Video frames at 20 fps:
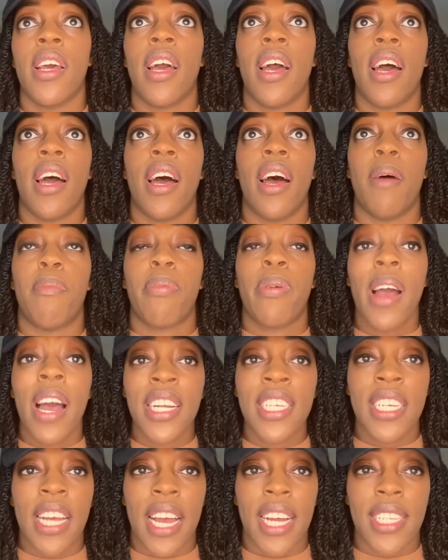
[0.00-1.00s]
uh,
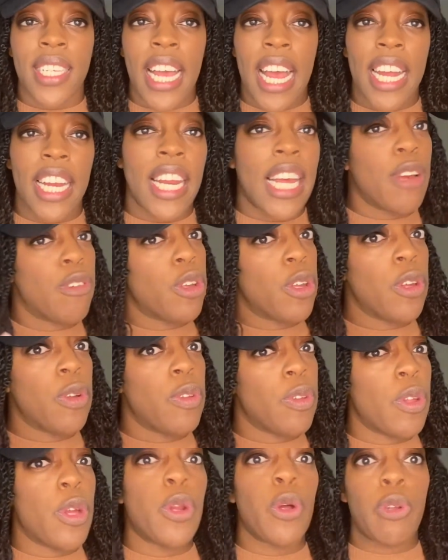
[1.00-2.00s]
project, and it,
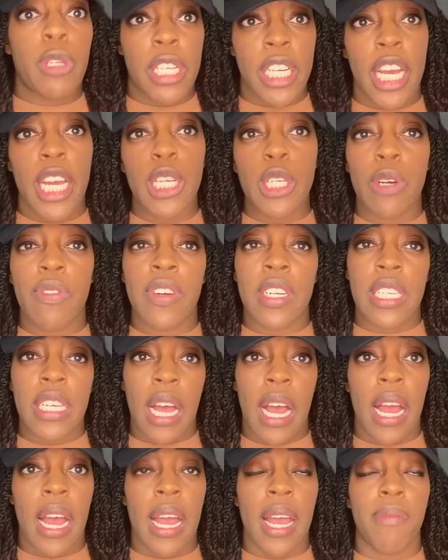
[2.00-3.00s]
it'll change over
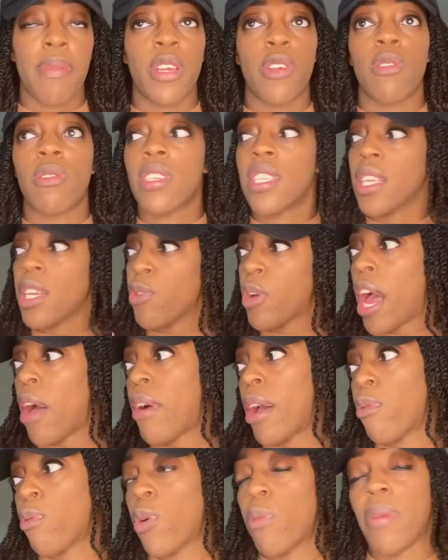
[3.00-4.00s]
time, and you'll see how
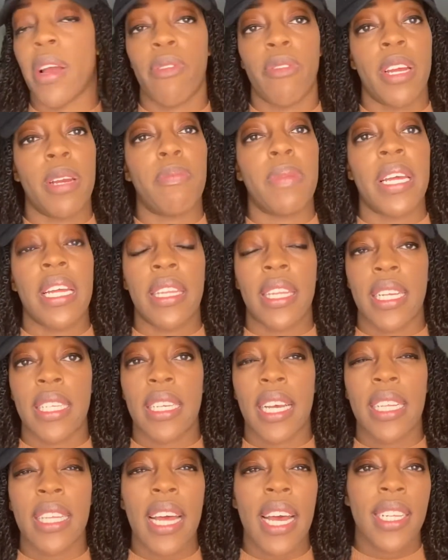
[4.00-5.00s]
I wrote my README and things
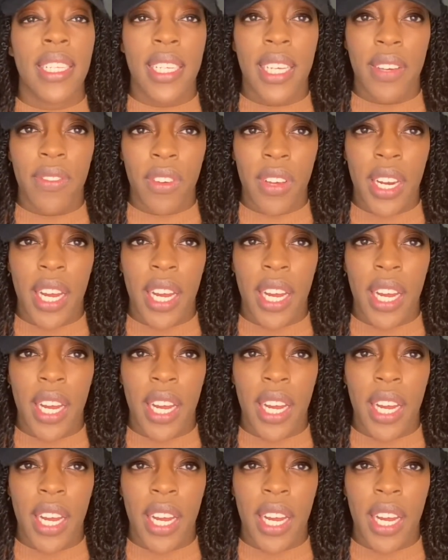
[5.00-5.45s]
like that to give you an